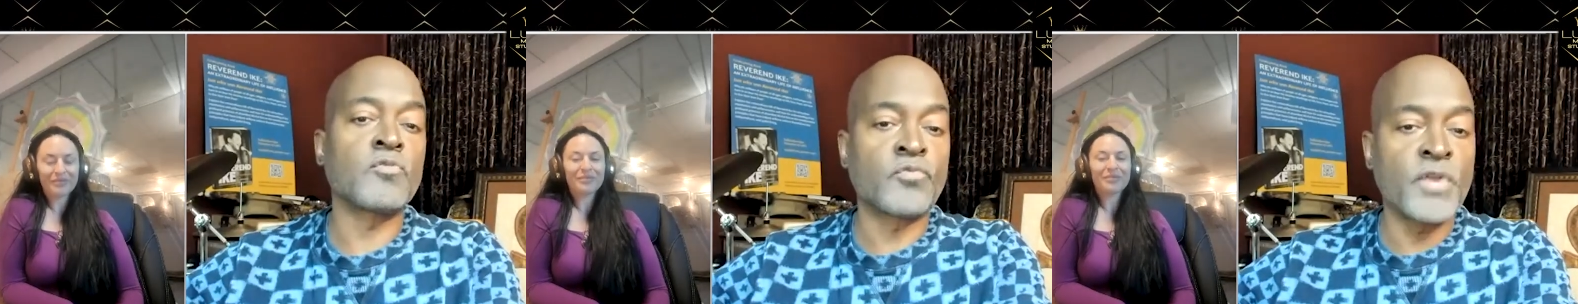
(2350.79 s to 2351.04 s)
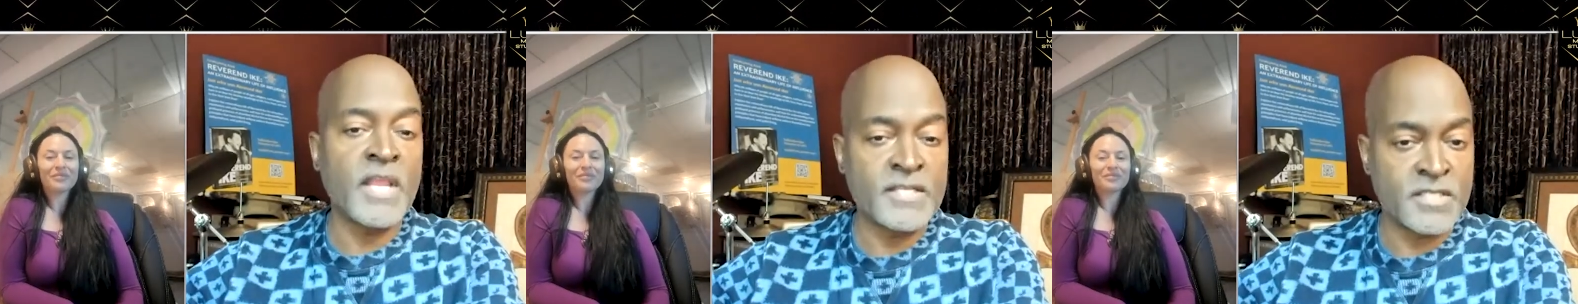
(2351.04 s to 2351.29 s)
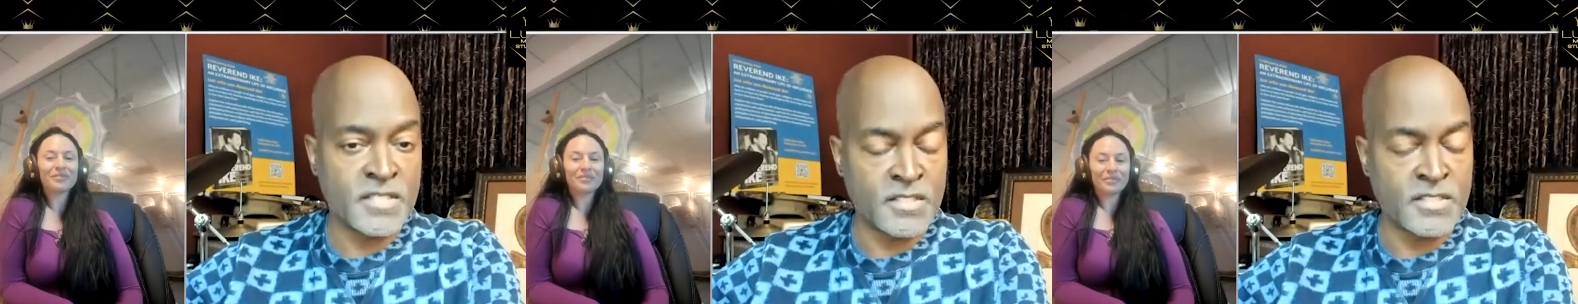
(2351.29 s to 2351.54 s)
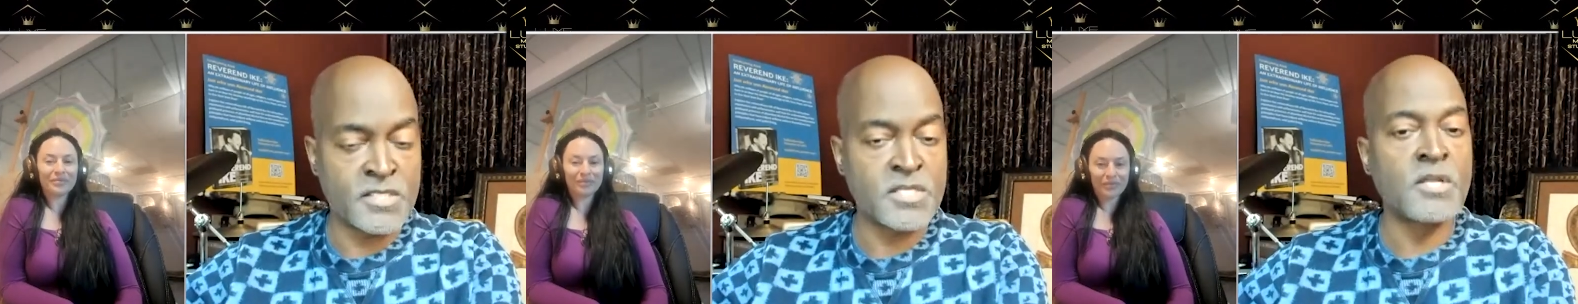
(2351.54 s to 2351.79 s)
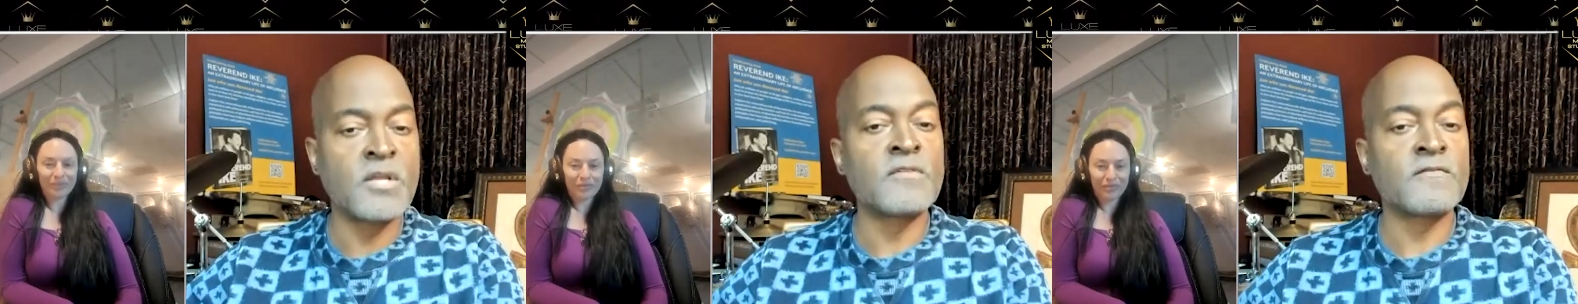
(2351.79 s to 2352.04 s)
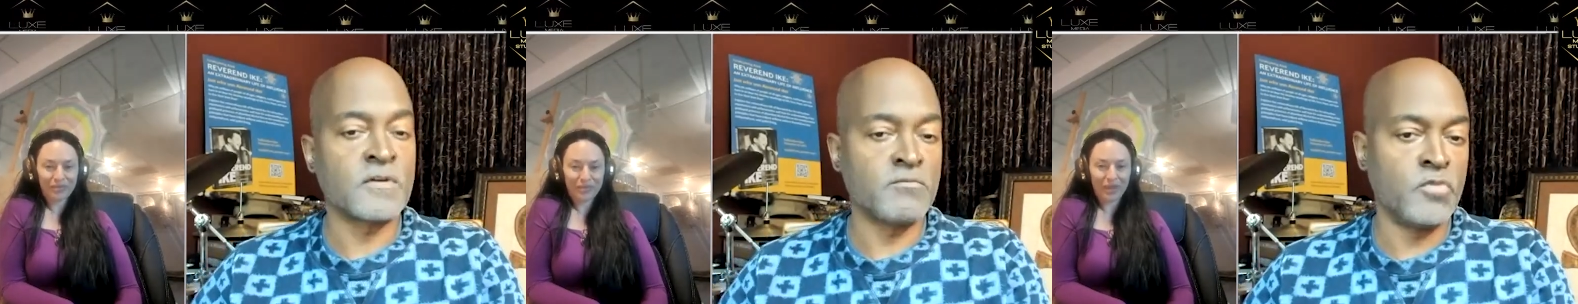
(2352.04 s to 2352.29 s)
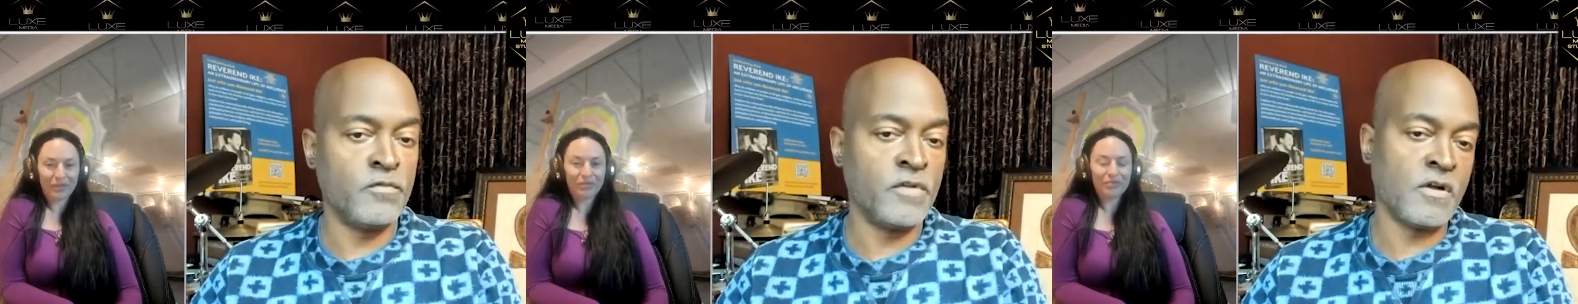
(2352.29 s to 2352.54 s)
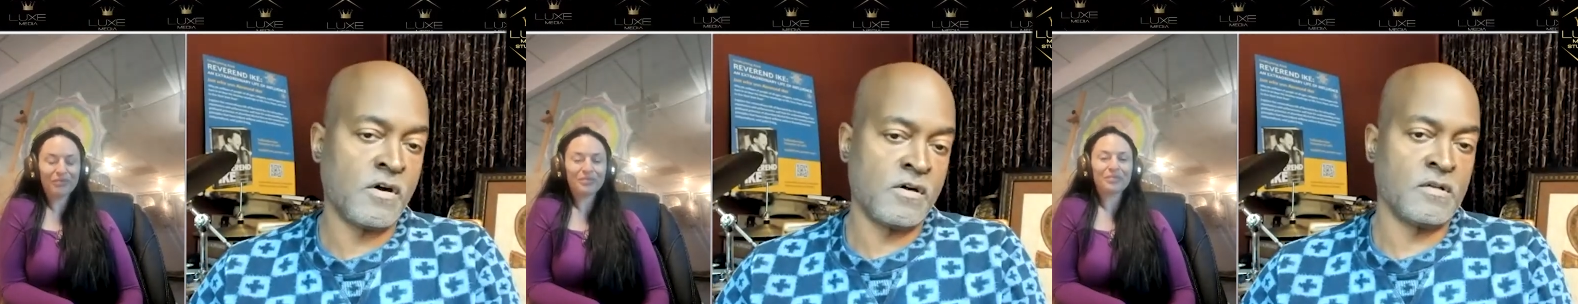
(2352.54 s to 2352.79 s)
Speaker 1: reasons for moving yeah.
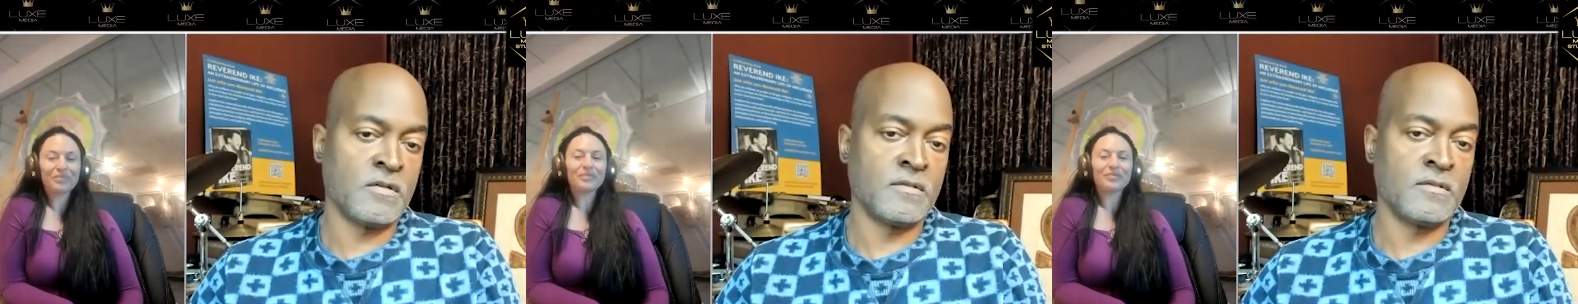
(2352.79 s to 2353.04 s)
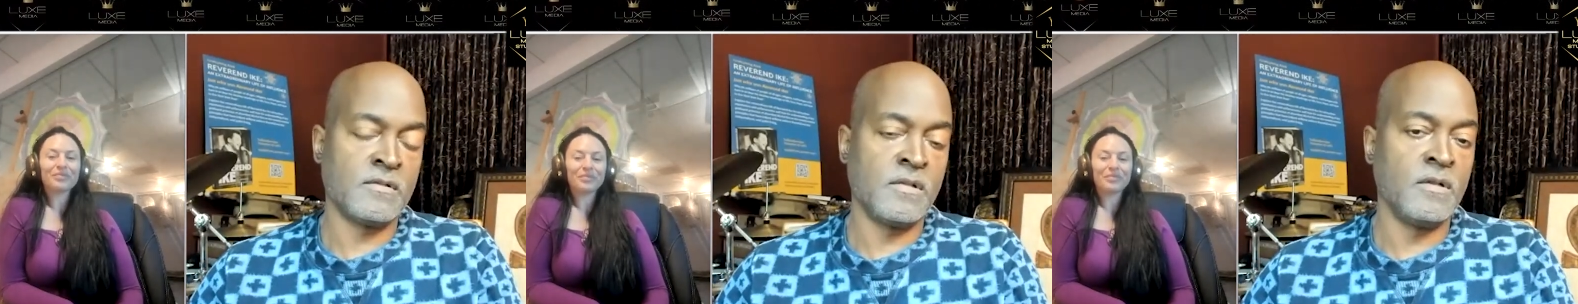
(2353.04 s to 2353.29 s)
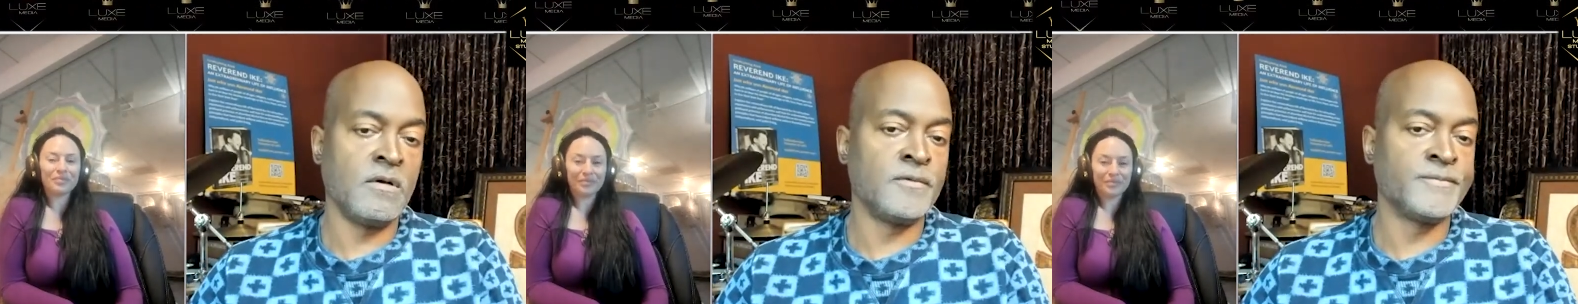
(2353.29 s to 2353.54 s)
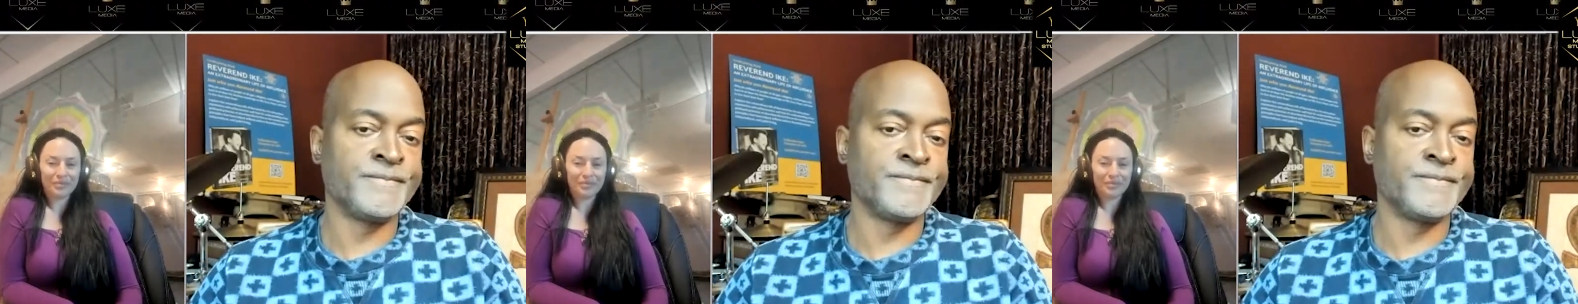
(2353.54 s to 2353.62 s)
on. You know? Mm-hmm.